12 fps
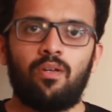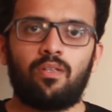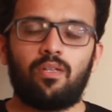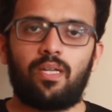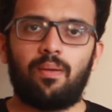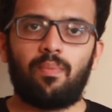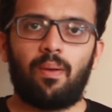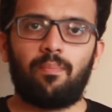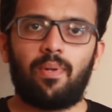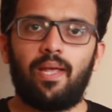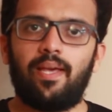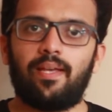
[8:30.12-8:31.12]
the team
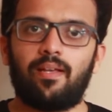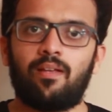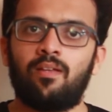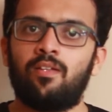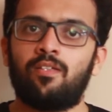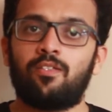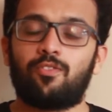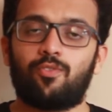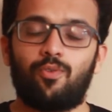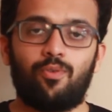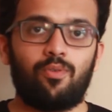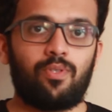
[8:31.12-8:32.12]
I'm playing.
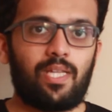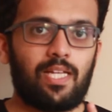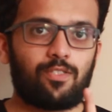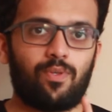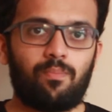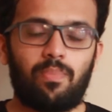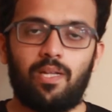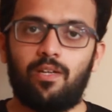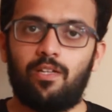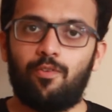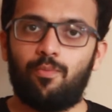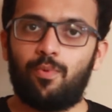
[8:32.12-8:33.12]
So that's one player
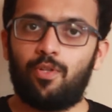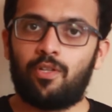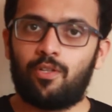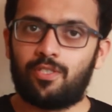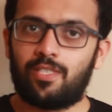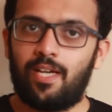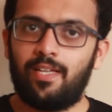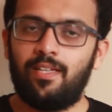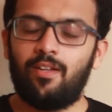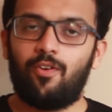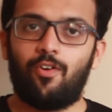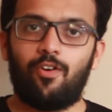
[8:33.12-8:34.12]
Liverpool could
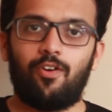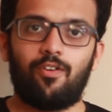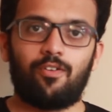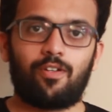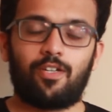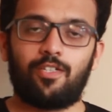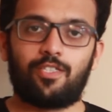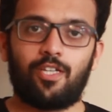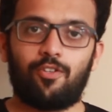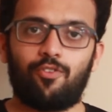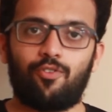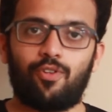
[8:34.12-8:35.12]
sign. Or
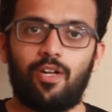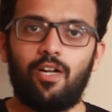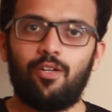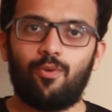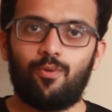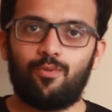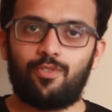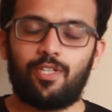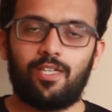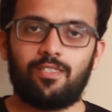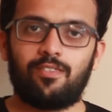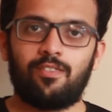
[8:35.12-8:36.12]
Cristiano Ronaldo
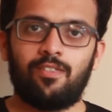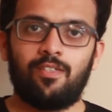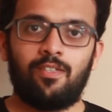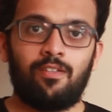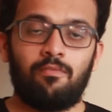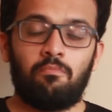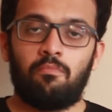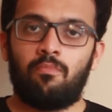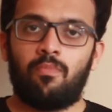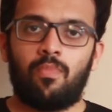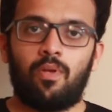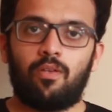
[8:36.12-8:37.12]
says,
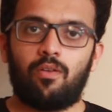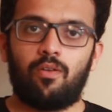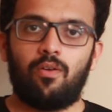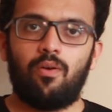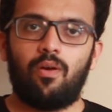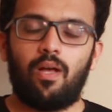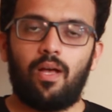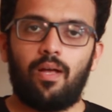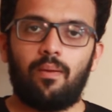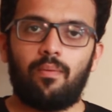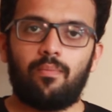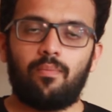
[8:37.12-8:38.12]
you
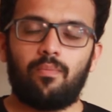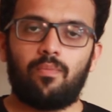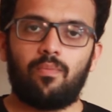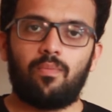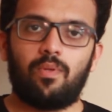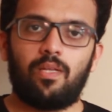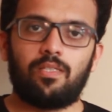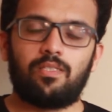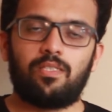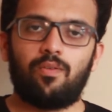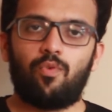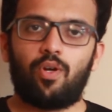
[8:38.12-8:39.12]
know, let's
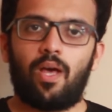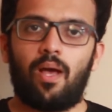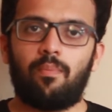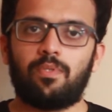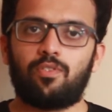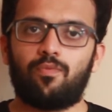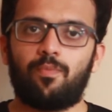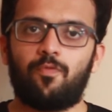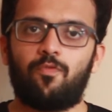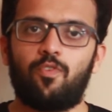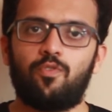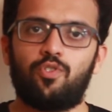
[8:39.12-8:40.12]
see what happens in the
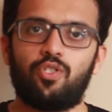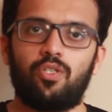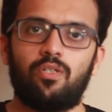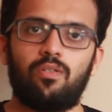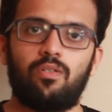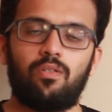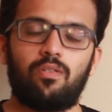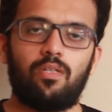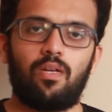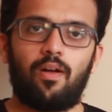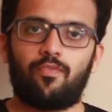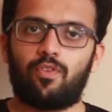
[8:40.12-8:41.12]
future
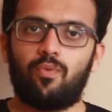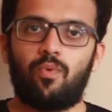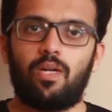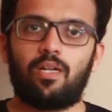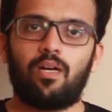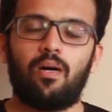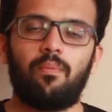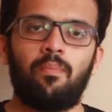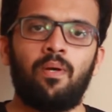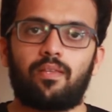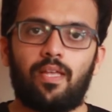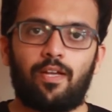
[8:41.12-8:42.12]
after the World
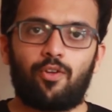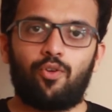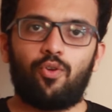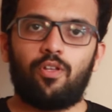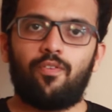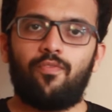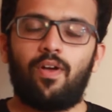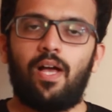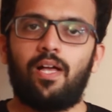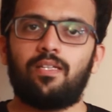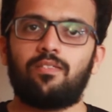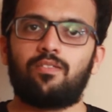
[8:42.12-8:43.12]
Cup. Thank you to all the
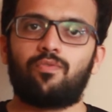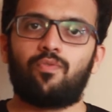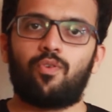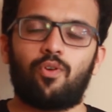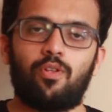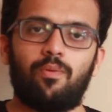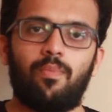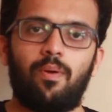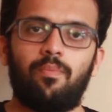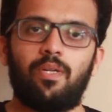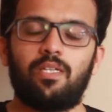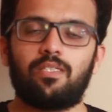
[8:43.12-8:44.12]
fans for all the
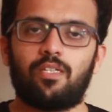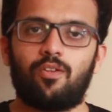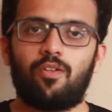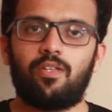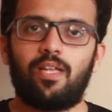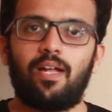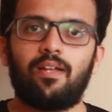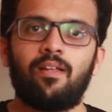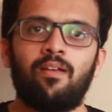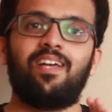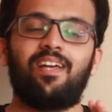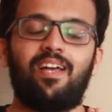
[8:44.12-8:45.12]
memories and all
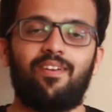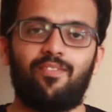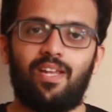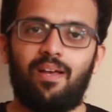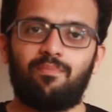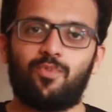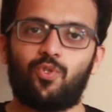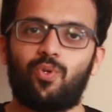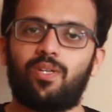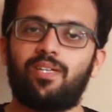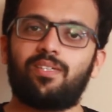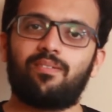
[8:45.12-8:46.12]
that. Even I'm
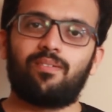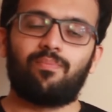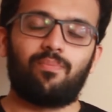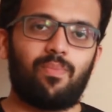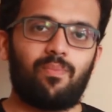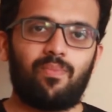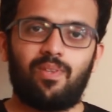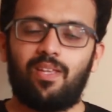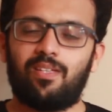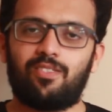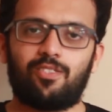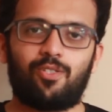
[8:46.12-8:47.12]
joking.
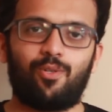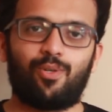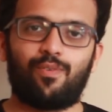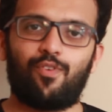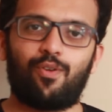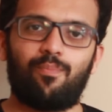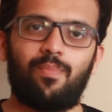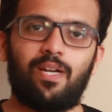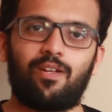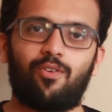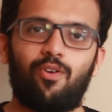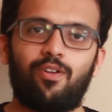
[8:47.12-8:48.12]
They're just looking for
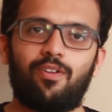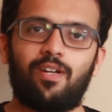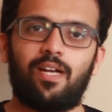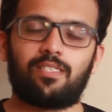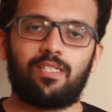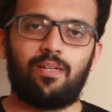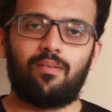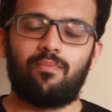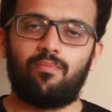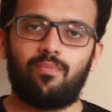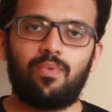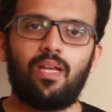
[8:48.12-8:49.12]
better contracts,
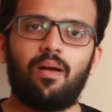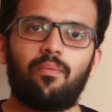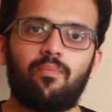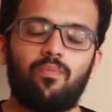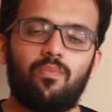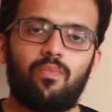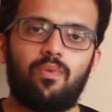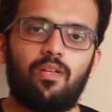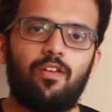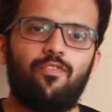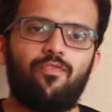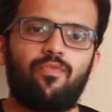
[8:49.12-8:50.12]
and yeah,
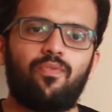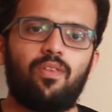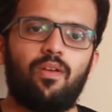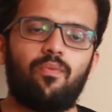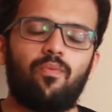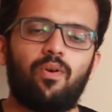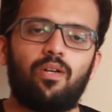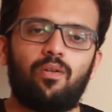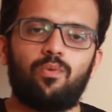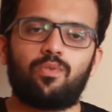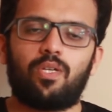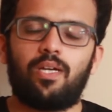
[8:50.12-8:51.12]
if they were
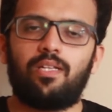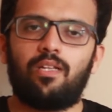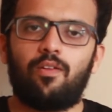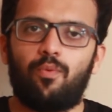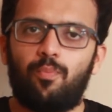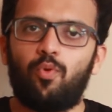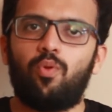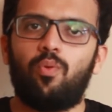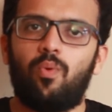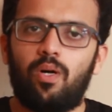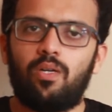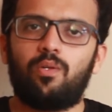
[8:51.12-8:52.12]
to sign,
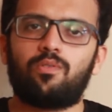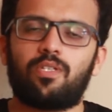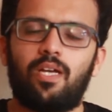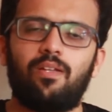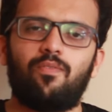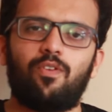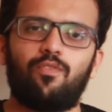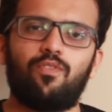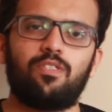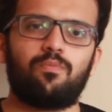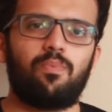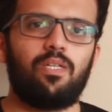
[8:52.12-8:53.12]
Liverpool were to sign one of
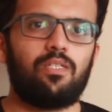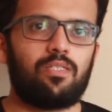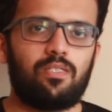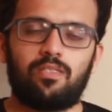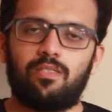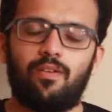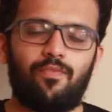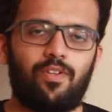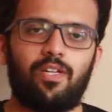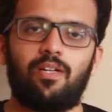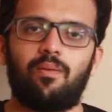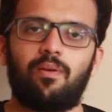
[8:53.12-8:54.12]
these players, it's
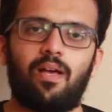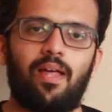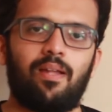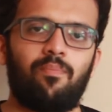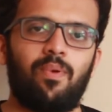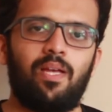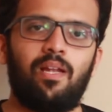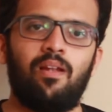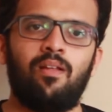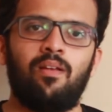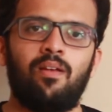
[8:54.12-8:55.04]
definitely Gareth Bale,